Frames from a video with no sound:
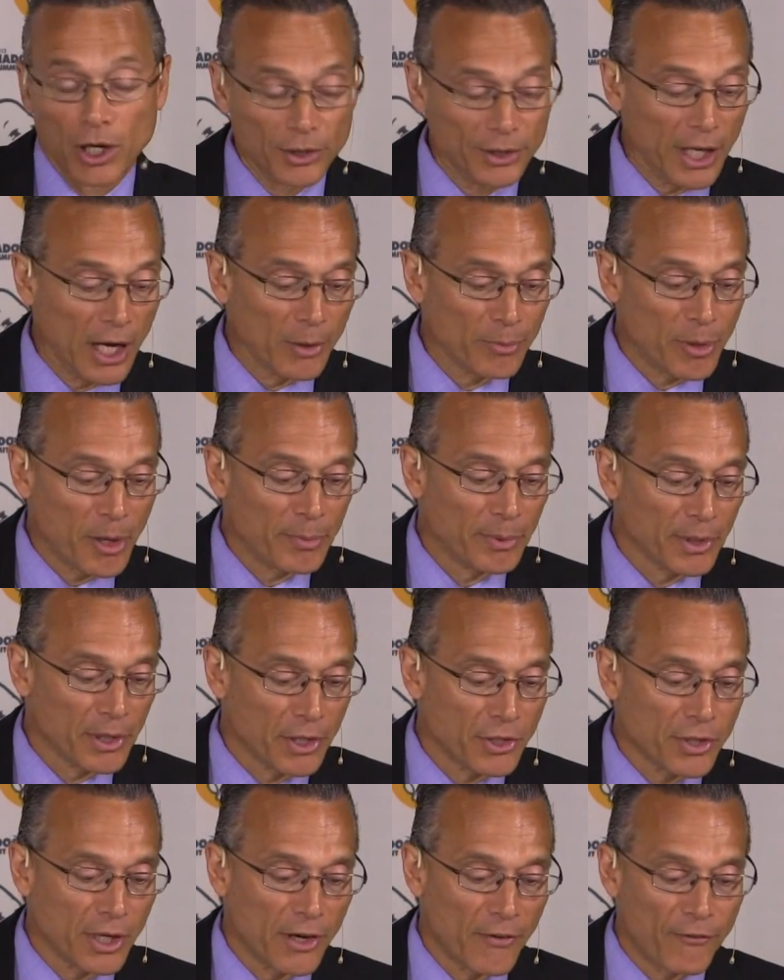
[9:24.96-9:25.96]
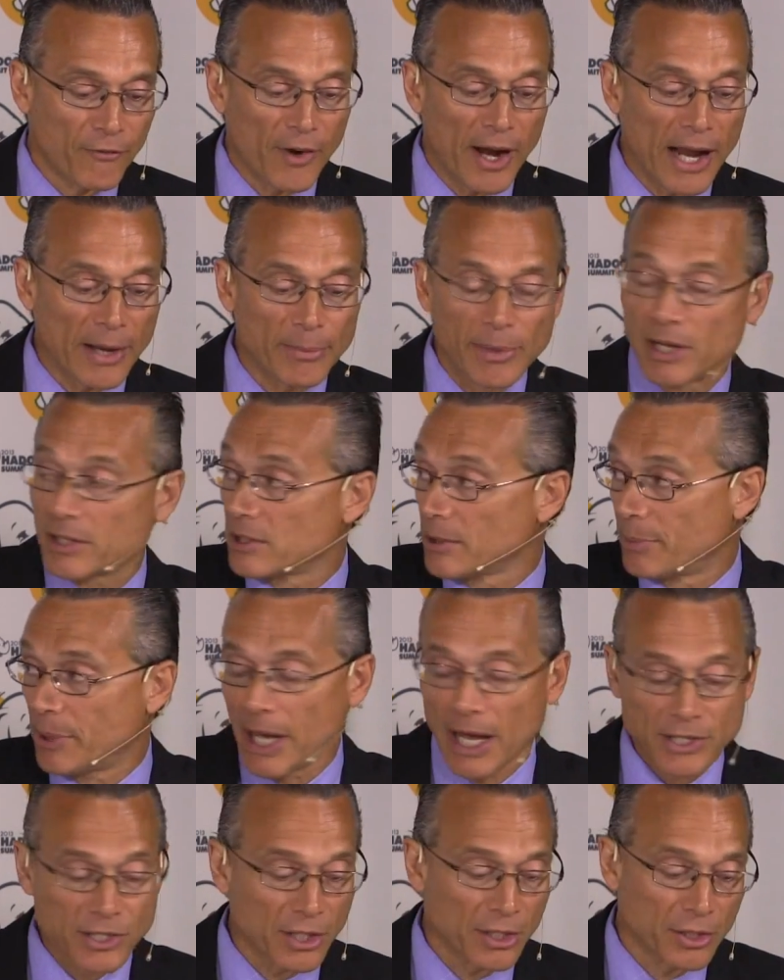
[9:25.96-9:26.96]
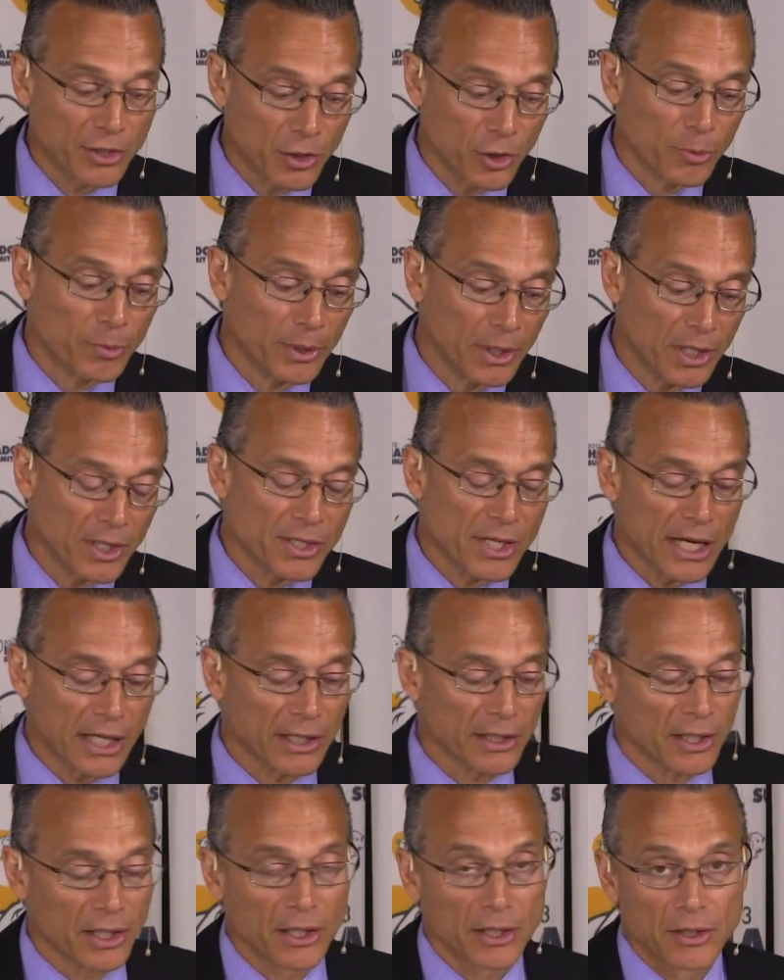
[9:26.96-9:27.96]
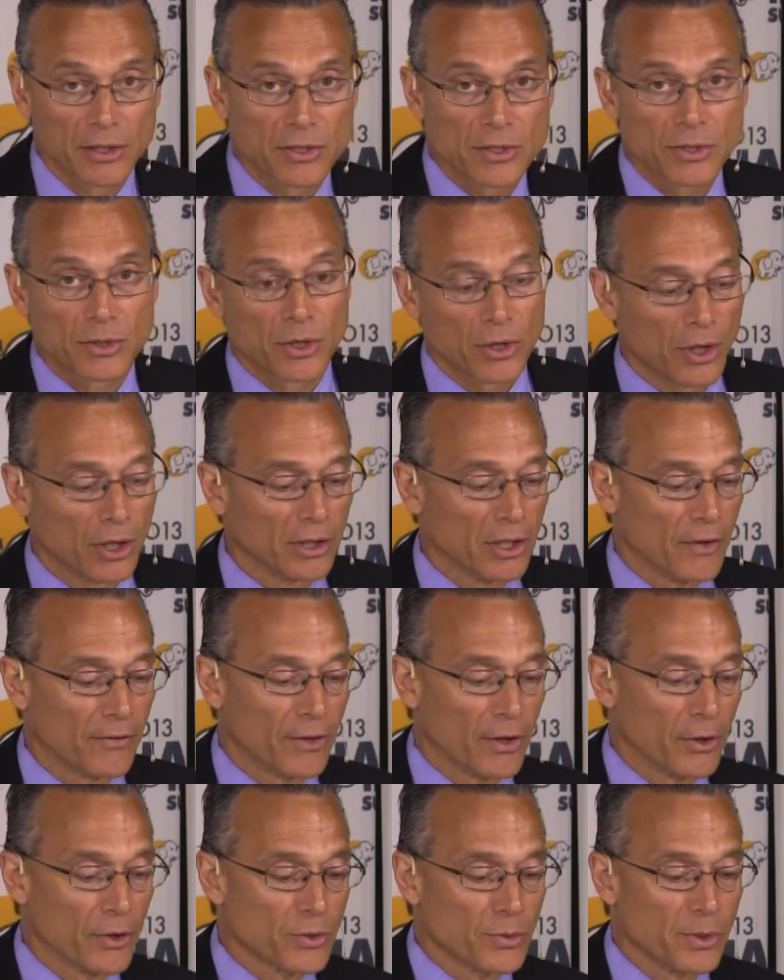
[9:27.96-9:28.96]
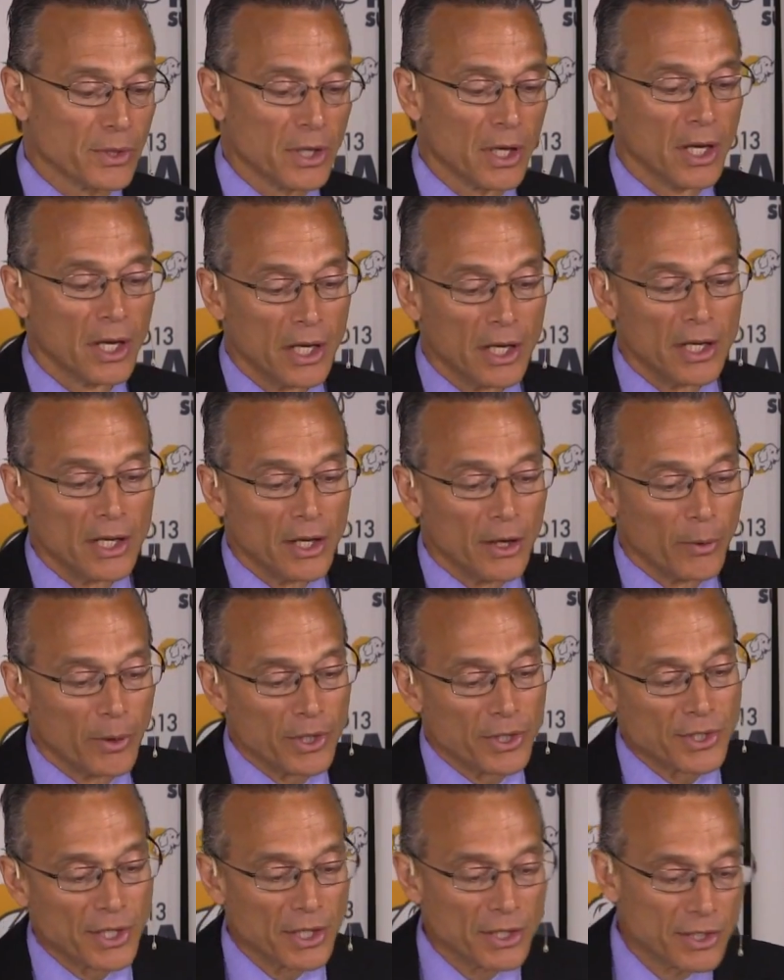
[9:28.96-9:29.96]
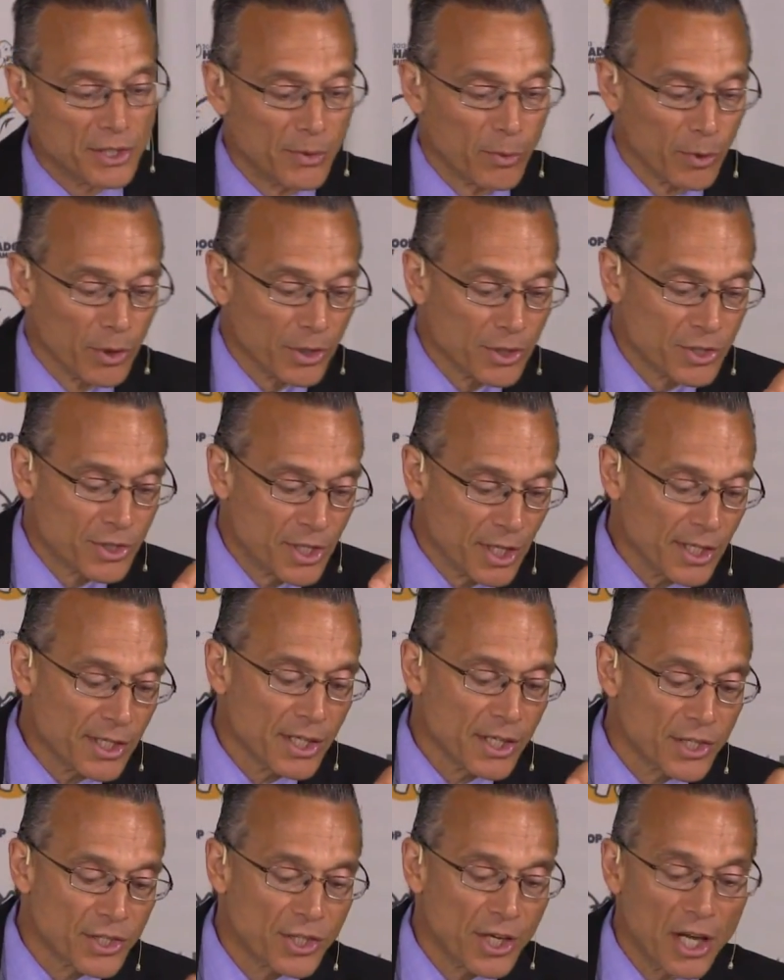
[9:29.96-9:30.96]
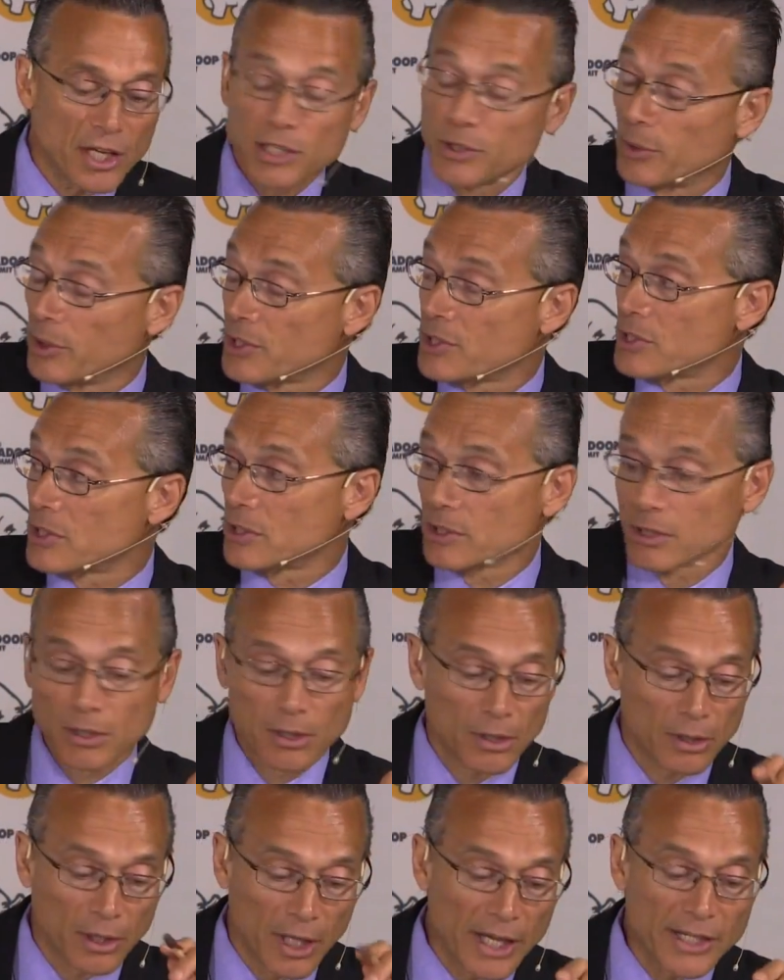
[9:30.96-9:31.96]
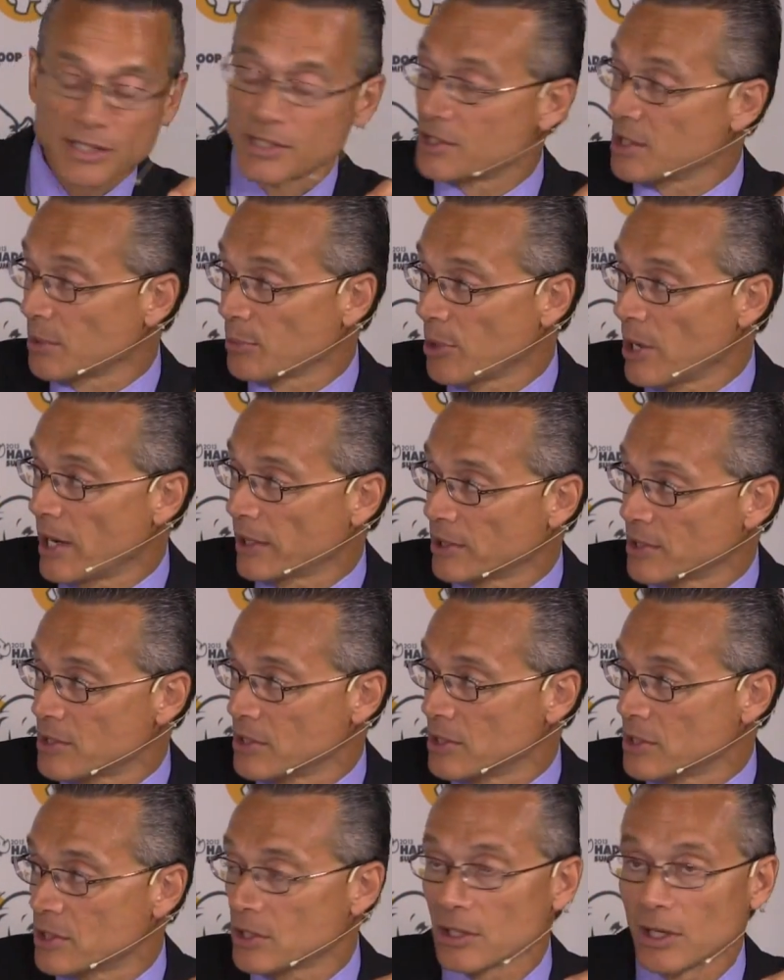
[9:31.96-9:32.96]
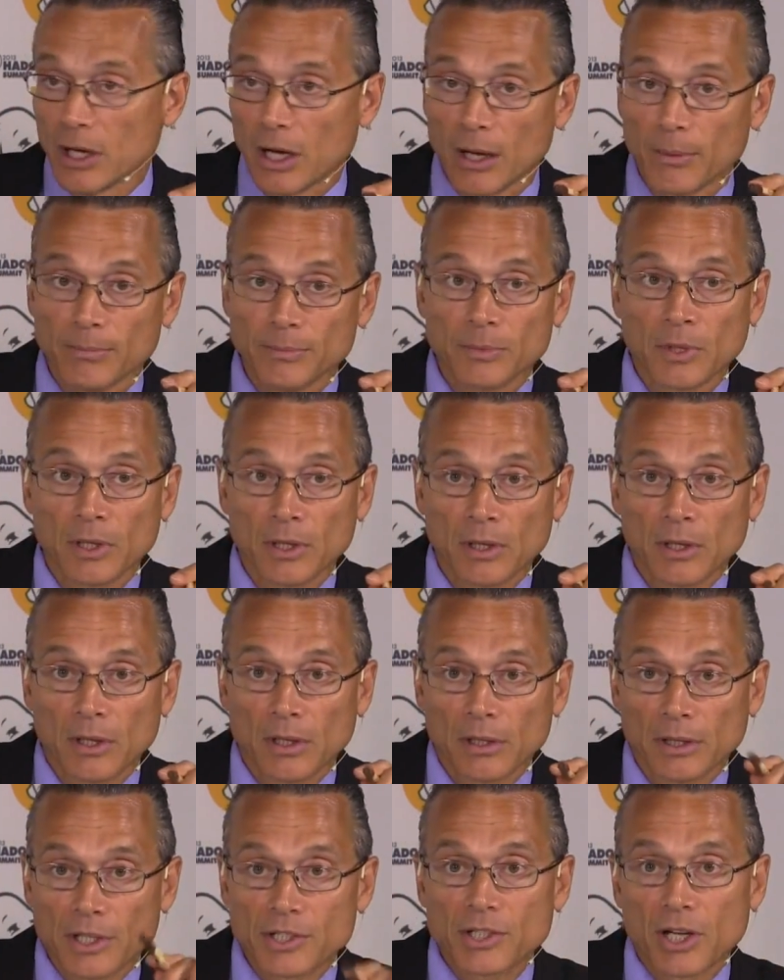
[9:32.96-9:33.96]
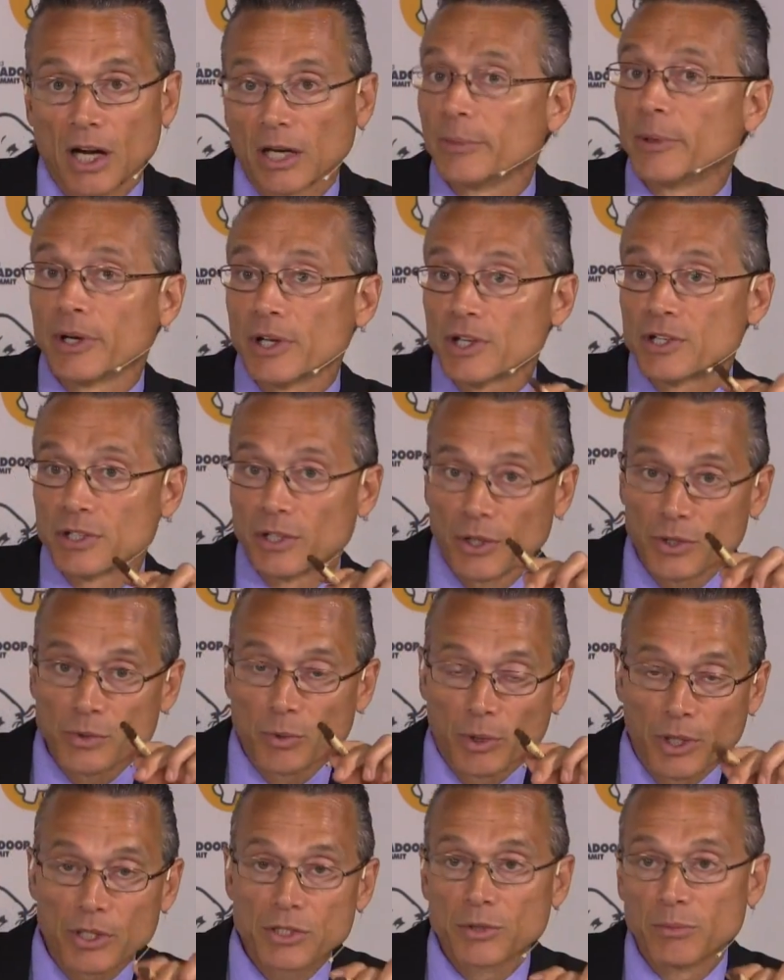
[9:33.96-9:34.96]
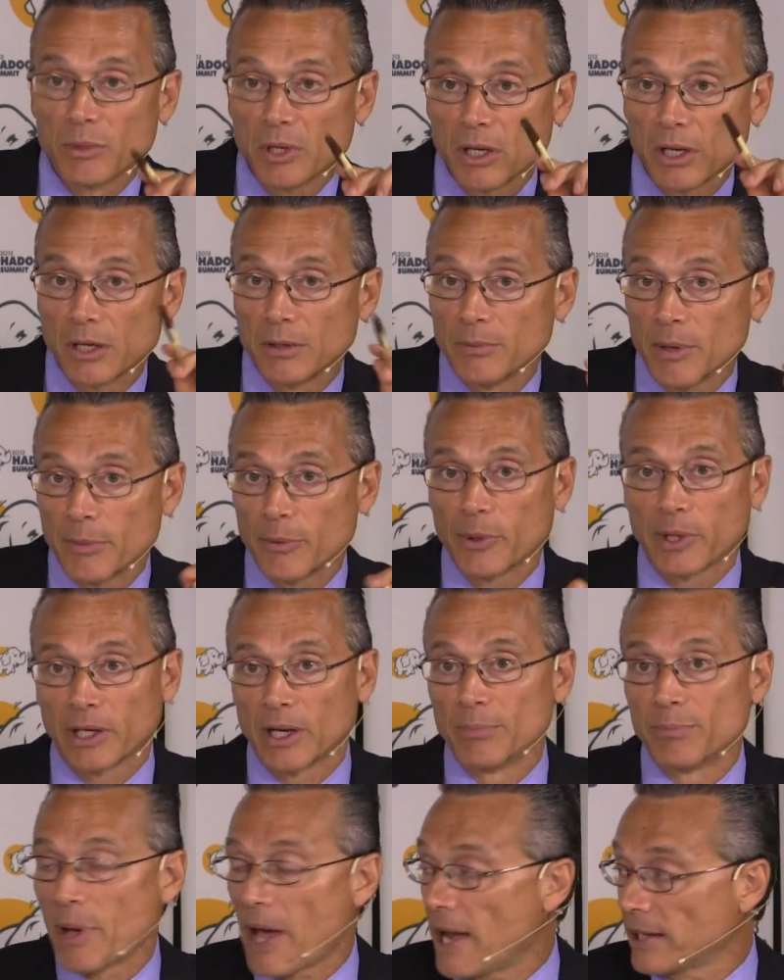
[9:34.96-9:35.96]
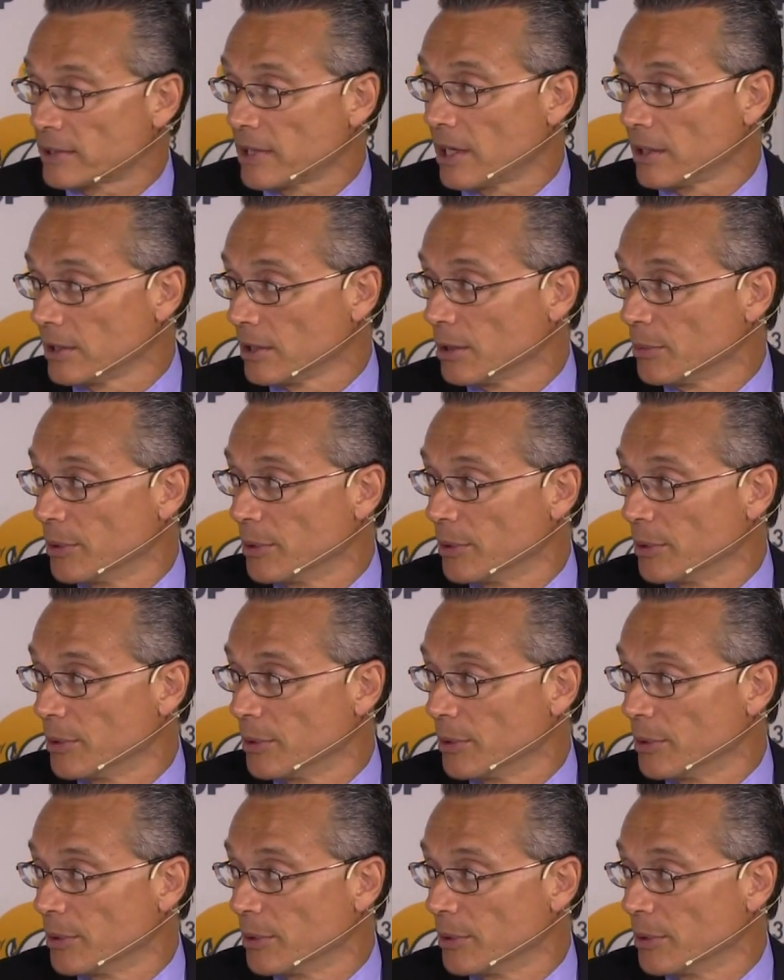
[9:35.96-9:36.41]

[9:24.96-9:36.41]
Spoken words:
out people that are trying to fragment Apache Hadoop, and the second thing is you called out those with what you said were disingenuous licensing practices. Let's talk about each of those. What did you mean? Maybe we can unpack that a little bit.